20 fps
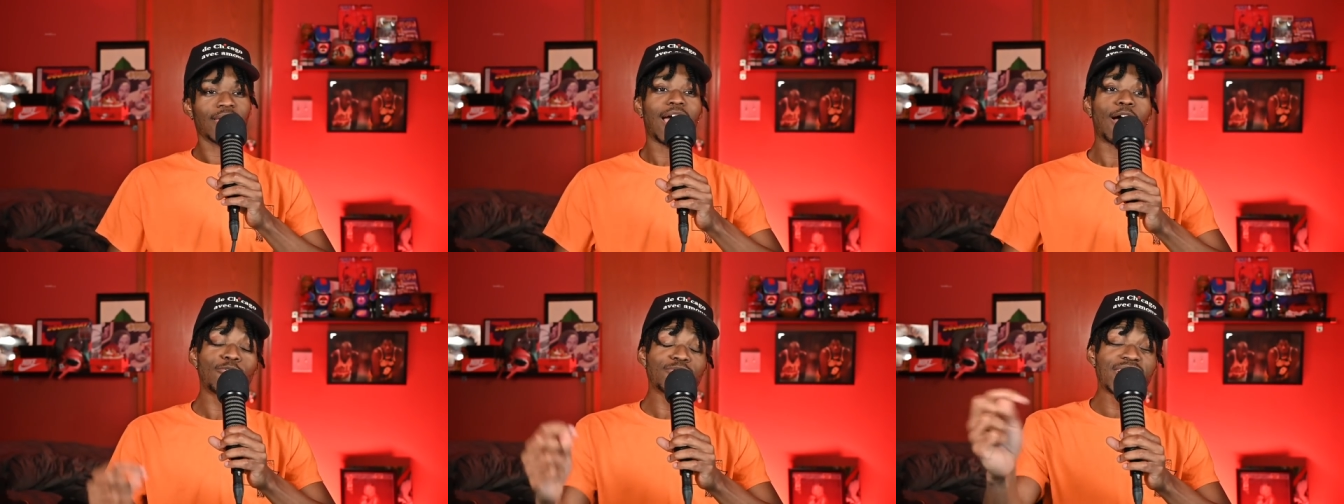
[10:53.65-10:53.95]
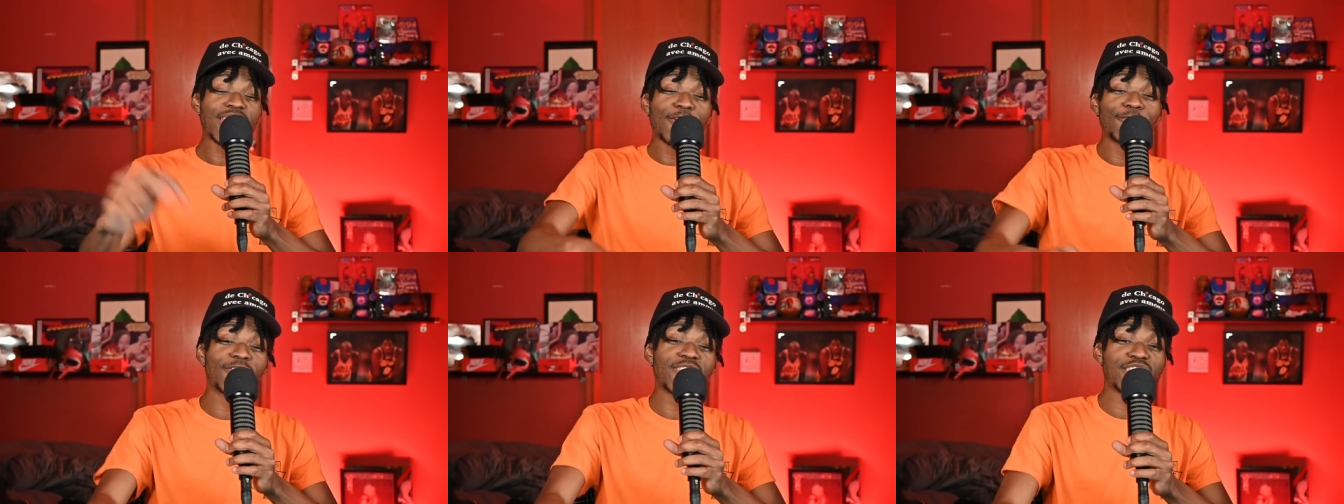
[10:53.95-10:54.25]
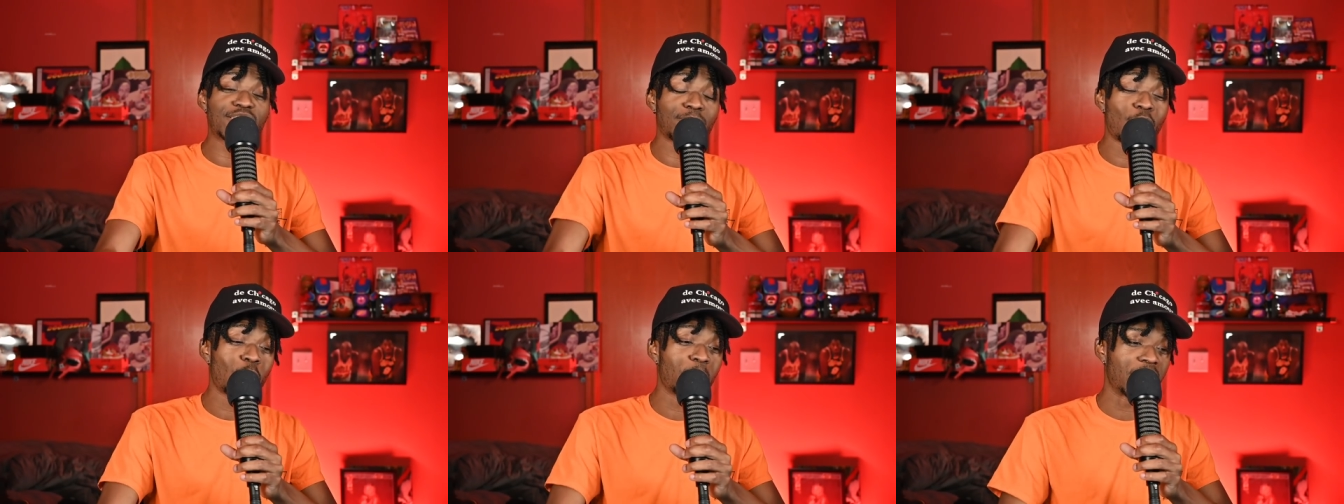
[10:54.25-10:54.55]
I was here for
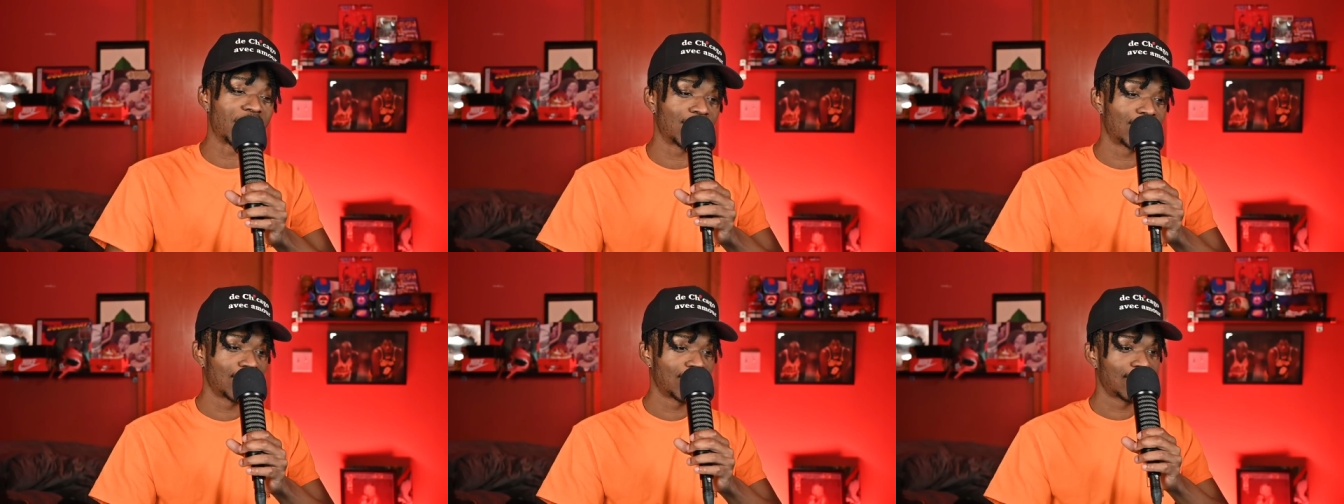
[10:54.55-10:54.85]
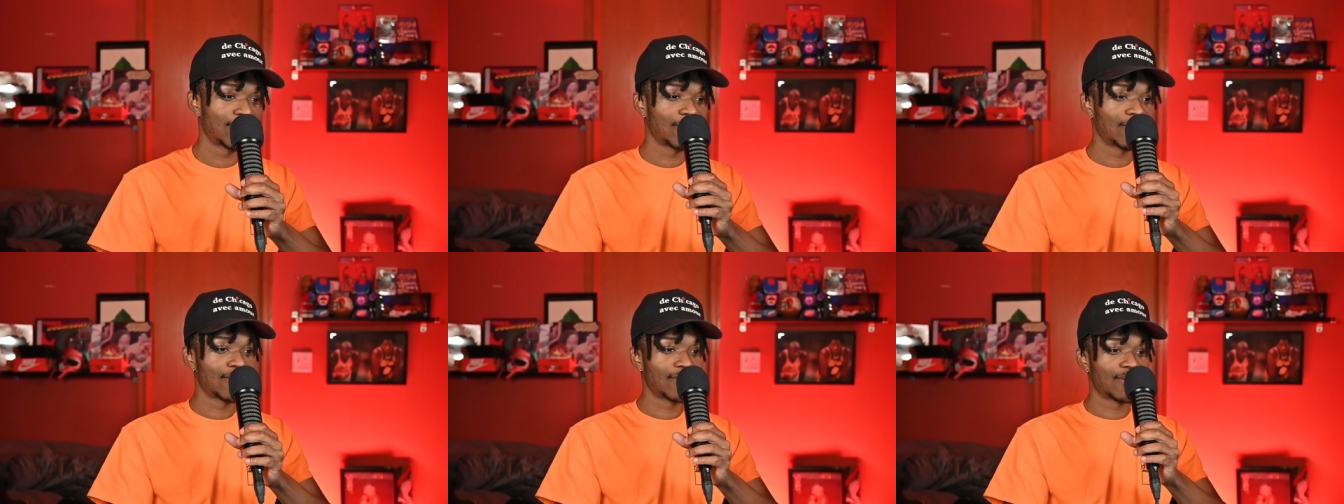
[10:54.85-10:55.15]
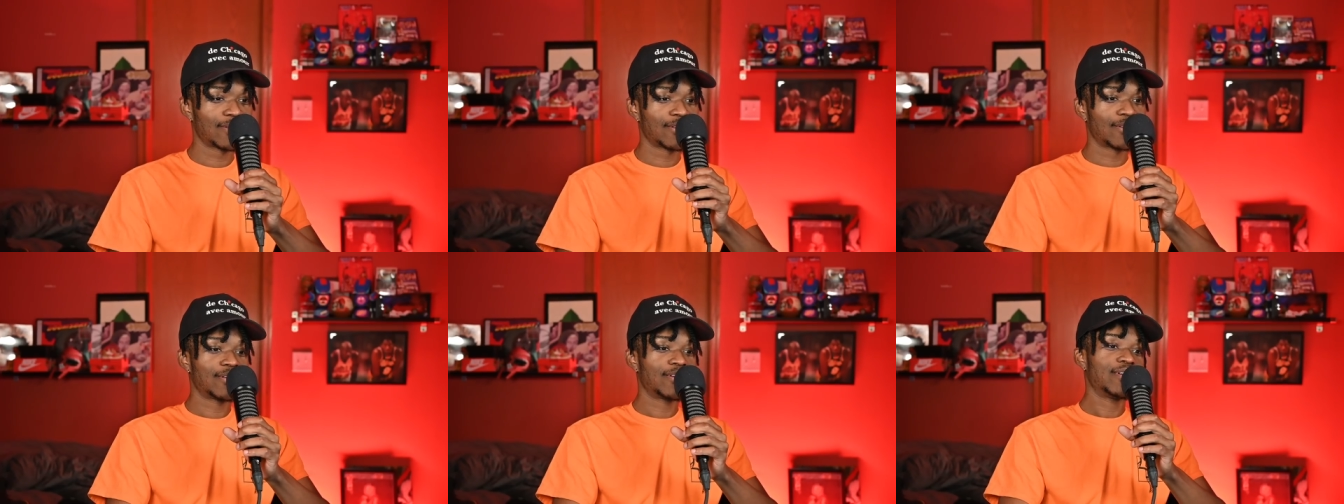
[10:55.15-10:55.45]
this moment.
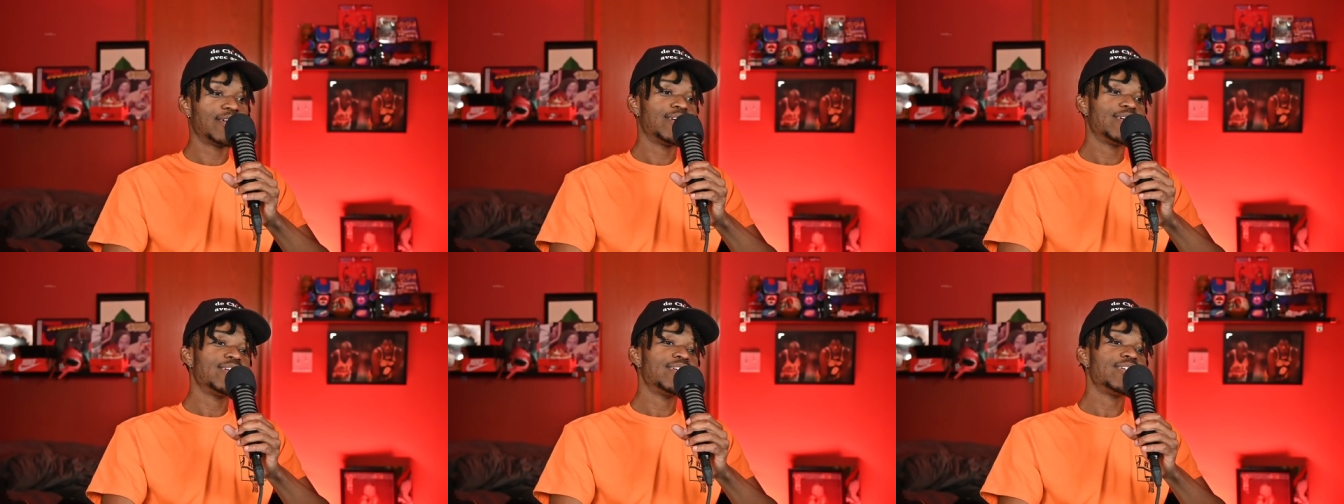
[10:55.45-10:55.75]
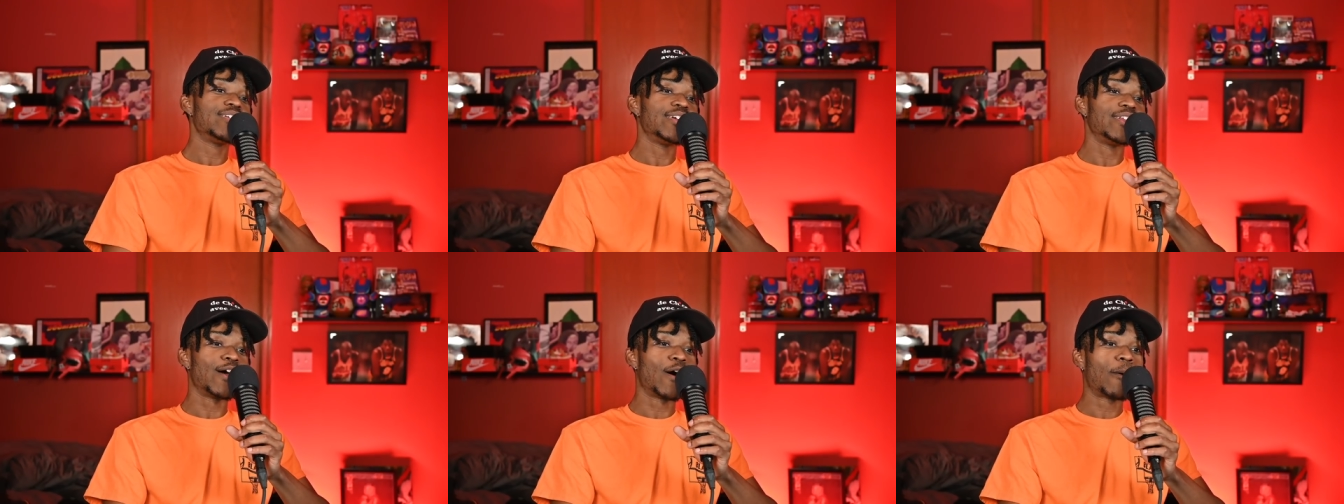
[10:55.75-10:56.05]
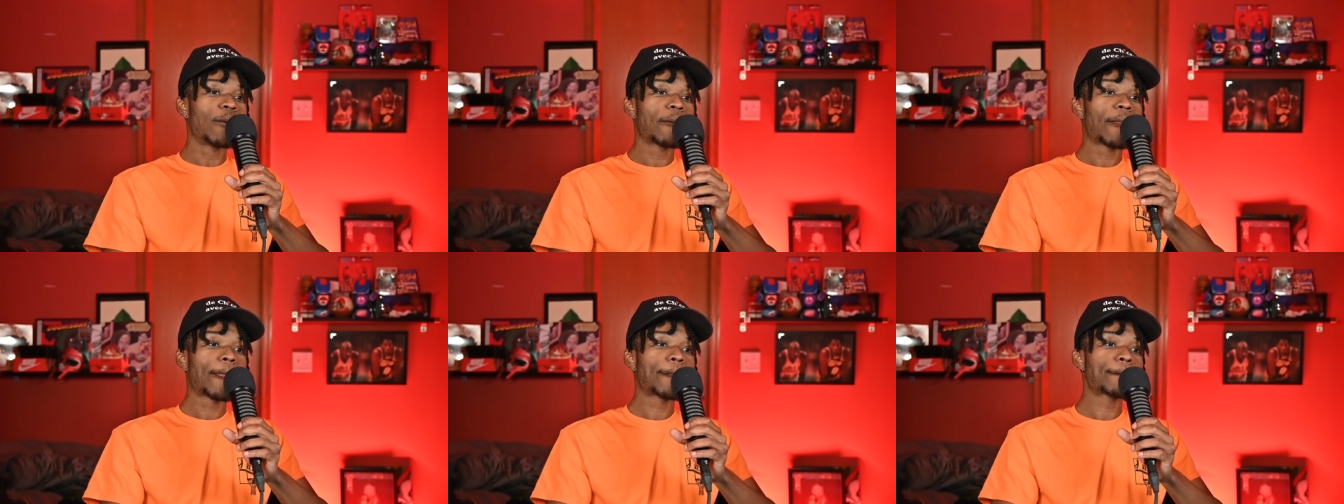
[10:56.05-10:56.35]
You know?